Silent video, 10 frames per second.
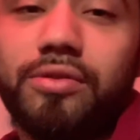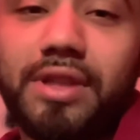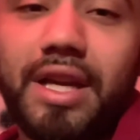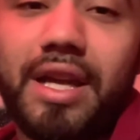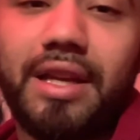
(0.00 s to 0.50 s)

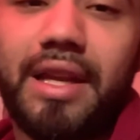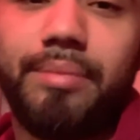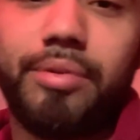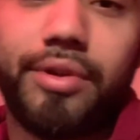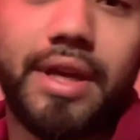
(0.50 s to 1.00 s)
I got a
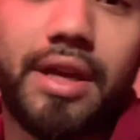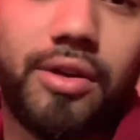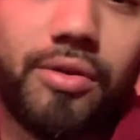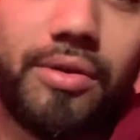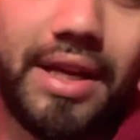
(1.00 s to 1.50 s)
leopard
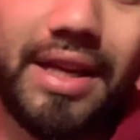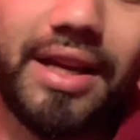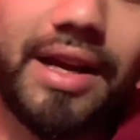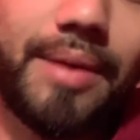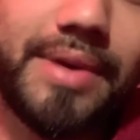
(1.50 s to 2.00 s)
gecko and
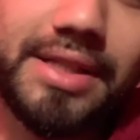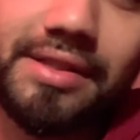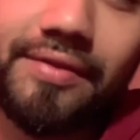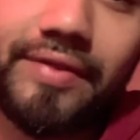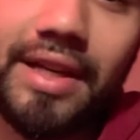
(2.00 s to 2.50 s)
I got my
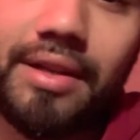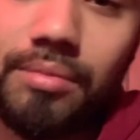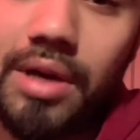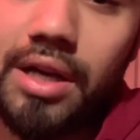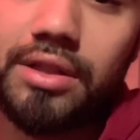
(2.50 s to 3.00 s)
Savannah
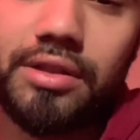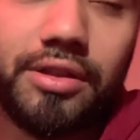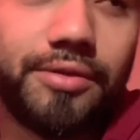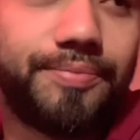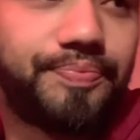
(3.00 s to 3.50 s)

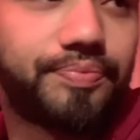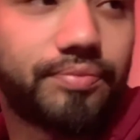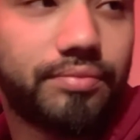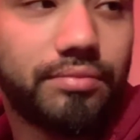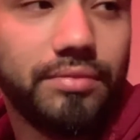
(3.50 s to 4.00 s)
monitor.
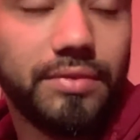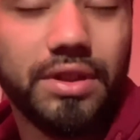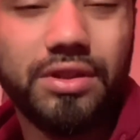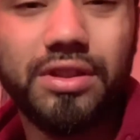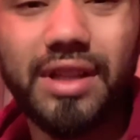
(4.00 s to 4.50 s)

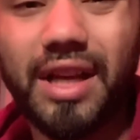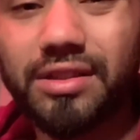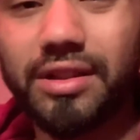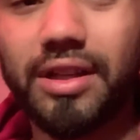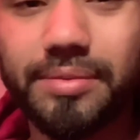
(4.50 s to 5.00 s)
She's
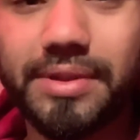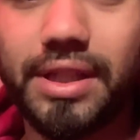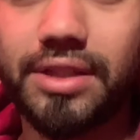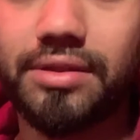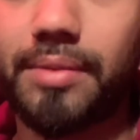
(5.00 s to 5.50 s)
actually
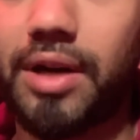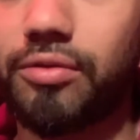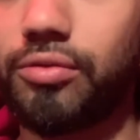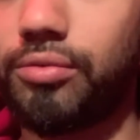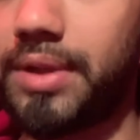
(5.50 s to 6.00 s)
upstairs in my
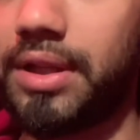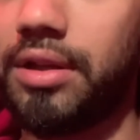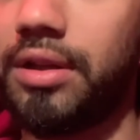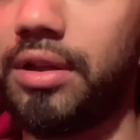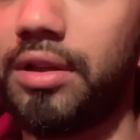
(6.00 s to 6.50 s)
room and
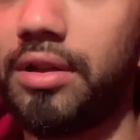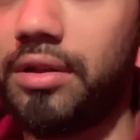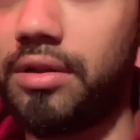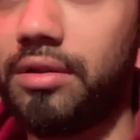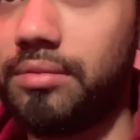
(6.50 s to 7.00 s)

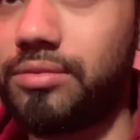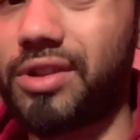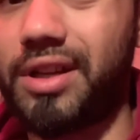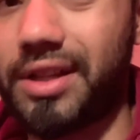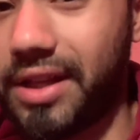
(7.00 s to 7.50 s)

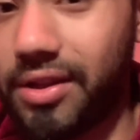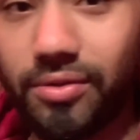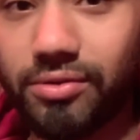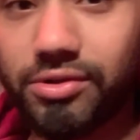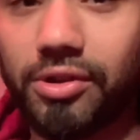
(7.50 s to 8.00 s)
trying to get
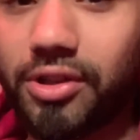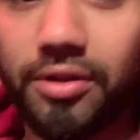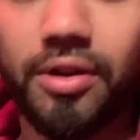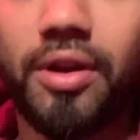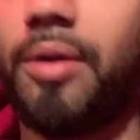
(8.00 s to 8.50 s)
used to her.
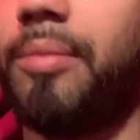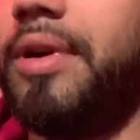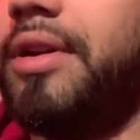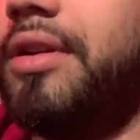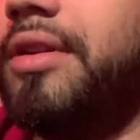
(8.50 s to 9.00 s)

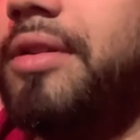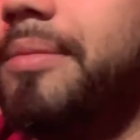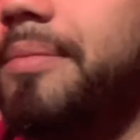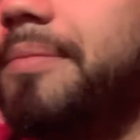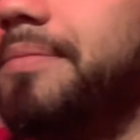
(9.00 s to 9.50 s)
But um,